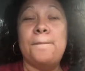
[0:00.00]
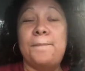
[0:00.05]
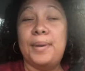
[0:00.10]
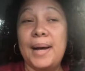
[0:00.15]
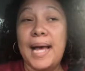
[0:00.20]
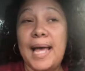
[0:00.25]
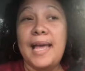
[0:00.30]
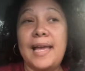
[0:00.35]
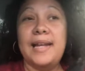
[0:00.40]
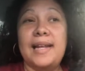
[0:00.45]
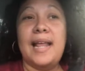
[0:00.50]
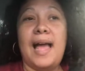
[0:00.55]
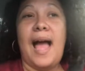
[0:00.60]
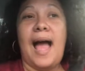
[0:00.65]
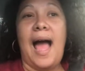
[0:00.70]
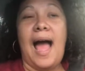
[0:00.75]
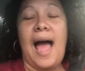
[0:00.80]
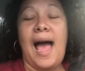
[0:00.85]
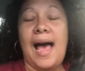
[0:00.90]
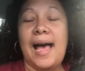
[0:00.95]
but
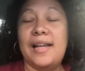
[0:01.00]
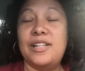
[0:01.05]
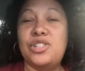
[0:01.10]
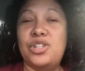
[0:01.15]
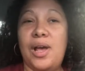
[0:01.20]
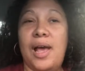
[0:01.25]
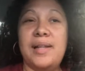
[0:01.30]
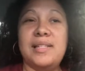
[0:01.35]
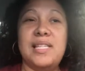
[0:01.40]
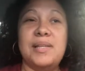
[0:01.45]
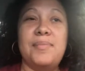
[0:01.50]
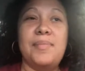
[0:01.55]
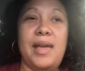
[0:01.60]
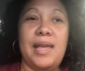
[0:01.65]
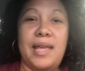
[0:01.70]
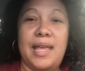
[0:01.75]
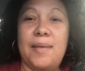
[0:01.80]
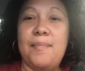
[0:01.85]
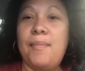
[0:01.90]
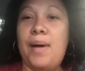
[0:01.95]
I try to
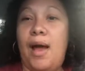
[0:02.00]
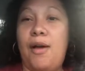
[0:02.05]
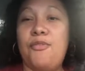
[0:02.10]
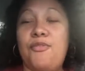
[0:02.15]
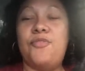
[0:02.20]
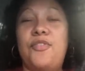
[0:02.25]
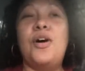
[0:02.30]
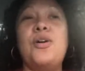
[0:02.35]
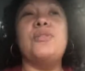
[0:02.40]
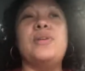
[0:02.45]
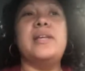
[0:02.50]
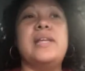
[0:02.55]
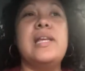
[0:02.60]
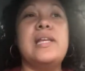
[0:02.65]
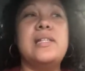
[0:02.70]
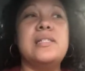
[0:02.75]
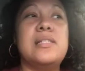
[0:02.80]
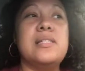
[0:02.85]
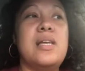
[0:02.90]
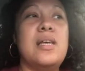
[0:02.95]
make it my
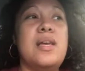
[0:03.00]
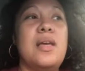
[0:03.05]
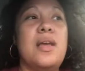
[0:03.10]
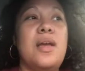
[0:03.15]
focus.